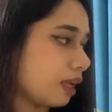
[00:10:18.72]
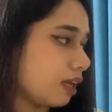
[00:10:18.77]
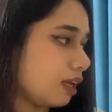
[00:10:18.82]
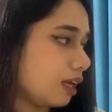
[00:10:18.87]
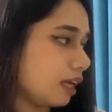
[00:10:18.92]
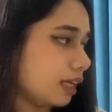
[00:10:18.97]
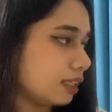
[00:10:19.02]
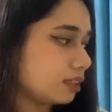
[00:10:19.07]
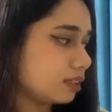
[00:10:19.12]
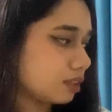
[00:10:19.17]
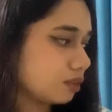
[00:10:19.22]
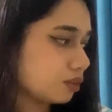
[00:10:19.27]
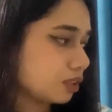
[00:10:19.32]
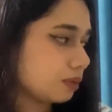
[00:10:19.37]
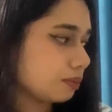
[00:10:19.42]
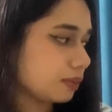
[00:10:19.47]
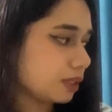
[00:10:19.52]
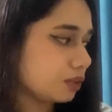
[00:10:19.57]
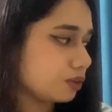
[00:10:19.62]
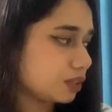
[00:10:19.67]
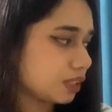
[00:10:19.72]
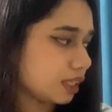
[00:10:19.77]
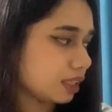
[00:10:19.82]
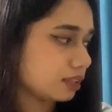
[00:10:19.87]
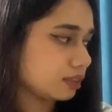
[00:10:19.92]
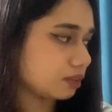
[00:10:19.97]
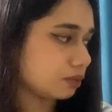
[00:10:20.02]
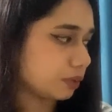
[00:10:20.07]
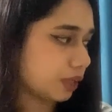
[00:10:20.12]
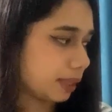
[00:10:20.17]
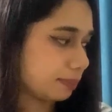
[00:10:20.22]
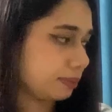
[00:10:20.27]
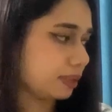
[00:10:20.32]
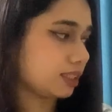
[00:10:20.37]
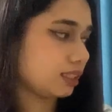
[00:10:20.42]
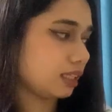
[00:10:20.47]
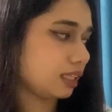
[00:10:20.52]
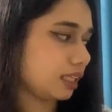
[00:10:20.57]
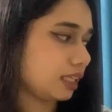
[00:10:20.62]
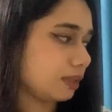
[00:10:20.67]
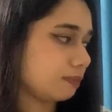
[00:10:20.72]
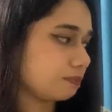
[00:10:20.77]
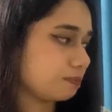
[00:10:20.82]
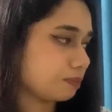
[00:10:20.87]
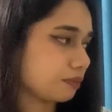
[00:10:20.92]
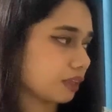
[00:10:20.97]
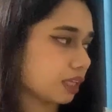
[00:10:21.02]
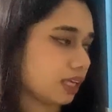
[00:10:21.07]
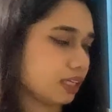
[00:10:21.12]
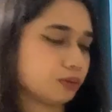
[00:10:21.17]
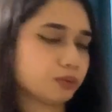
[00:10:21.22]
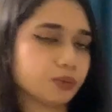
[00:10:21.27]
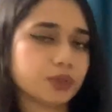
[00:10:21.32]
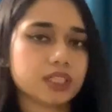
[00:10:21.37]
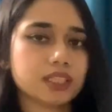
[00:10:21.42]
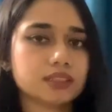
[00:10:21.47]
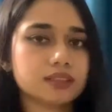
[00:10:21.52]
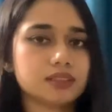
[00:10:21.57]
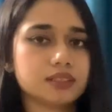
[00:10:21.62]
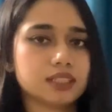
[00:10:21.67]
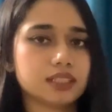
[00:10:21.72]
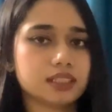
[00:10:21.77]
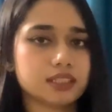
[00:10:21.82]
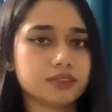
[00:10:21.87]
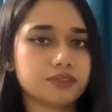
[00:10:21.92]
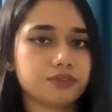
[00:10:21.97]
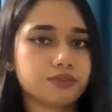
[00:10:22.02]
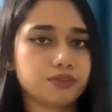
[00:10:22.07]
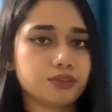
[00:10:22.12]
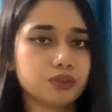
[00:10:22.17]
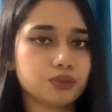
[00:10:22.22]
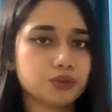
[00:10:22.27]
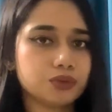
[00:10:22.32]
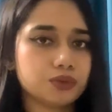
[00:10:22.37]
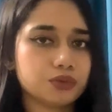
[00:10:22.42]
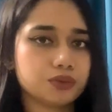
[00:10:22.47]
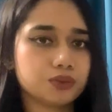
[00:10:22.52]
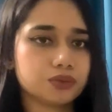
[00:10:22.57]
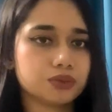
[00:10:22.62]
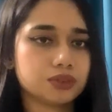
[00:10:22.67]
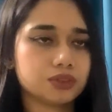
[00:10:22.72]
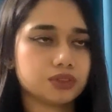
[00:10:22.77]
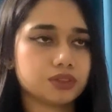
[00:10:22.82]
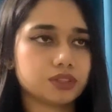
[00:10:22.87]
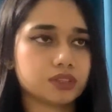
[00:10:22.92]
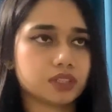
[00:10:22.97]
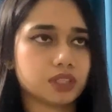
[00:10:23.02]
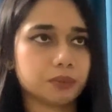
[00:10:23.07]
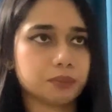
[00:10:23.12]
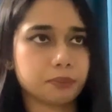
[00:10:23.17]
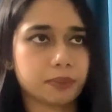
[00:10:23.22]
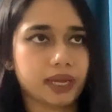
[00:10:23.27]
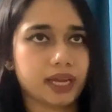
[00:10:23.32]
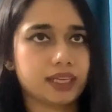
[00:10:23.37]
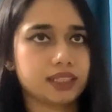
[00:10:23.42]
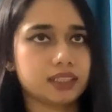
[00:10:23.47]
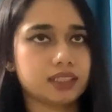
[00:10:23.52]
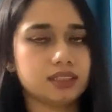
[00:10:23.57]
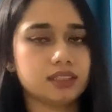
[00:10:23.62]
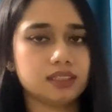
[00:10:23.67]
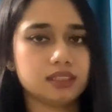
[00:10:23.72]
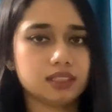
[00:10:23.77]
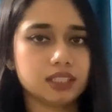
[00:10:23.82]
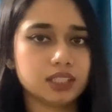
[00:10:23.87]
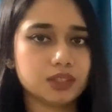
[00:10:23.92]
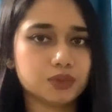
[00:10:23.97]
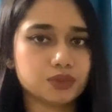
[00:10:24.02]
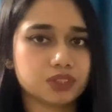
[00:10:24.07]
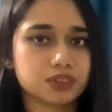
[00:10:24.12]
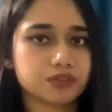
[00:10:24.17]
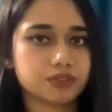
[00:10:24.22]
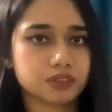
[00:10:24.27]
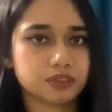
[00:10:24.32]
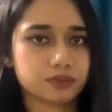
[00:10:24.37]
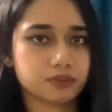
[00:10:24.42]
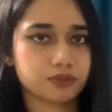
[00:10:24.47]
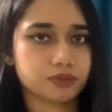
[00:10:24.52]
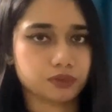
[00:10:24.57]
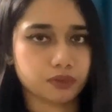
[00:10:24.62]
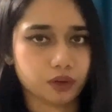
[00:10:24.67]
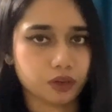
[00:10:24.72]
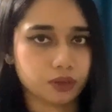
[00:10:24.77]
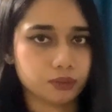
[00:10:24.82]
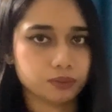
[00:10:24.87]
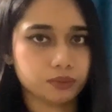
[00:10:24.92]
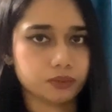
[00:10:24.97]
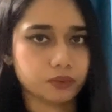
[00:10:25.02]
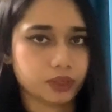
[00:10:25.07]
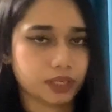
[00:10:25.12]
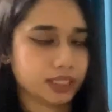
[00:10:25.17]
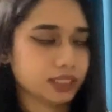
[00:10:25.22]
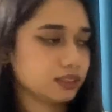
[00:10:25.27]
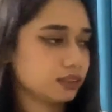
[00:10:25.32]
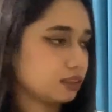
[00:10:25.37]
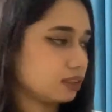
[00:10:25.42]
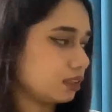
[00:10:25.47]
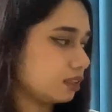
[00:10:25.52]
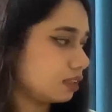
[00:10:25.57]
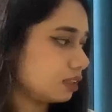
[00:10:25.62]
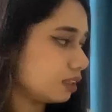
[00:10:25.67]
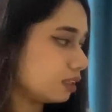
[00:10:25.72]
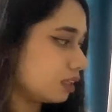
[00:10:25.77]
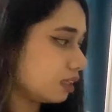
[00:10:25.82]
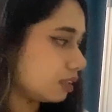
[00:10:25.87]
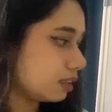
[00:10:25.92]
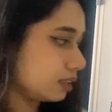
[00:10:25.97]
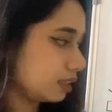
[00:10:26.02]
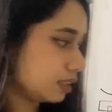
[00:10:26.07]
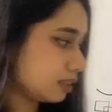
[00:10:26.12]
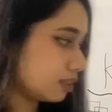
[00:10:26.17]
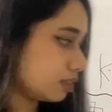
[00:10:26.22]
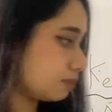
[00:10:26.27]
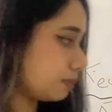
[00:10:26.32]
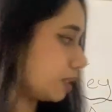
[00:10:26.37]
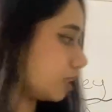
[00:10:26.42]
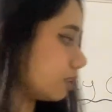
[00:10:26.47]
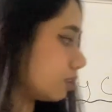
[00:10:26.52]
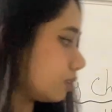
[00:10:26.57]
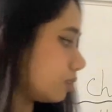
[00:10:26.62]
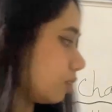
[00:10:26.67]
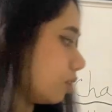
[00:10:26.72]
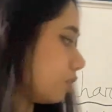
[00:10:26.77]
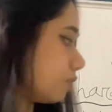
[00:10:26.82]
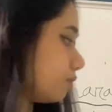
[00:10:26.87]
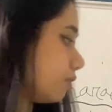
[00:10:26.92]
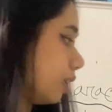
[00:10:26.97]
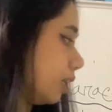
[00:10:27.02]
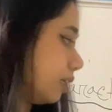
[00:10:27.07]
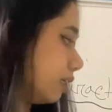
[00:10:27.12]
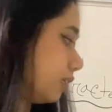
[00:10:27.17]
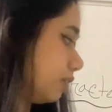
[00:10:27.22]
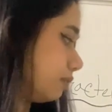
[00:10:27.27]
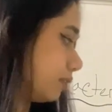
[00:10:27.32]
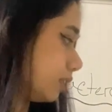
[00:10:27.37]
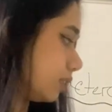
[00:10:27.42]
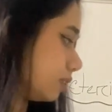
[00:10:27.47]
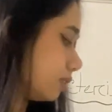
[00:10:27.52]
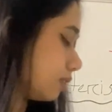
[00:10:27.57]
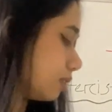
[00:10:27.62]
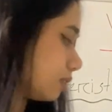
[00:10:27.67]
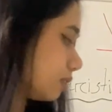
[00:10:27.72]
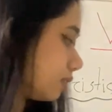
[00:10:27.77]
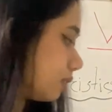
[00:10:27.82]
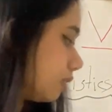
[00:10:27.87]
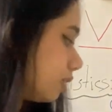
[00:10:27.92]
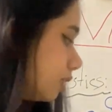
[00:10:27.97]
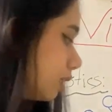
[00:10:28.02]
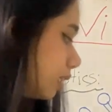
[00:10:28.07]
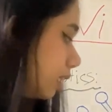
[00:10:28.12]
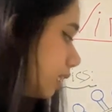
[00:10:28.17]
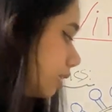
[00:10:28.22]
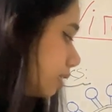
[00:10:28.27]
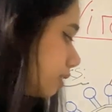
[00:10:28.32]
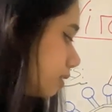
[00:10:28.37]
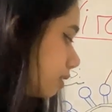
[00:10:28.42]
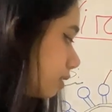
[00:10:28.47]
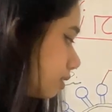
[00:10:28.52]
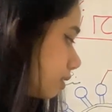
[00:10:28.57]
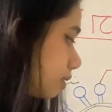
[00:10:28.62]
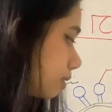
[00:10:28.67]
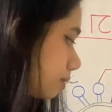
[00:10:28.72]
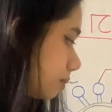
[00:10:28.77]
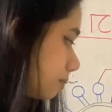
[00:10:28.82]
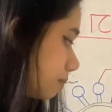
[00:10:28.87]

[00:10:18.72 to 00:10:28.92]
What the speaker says: and so they mutate rapidly, and we can see that flus come back in new different form, right? This is because of RNA viruses. Here in this